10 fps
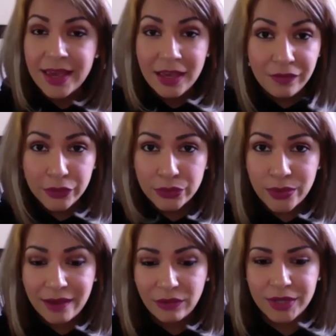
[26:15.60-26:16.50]
if you do
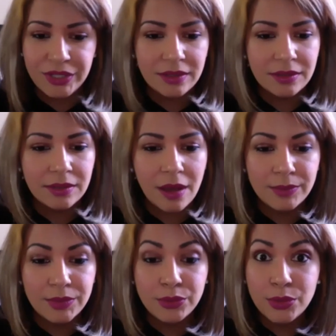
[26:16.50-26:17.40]
have questions.
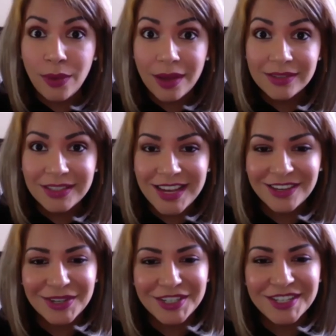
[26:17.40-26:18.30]
So don't hesitate,
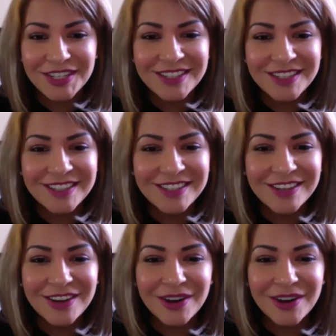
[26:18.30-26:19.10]
questions are welcome.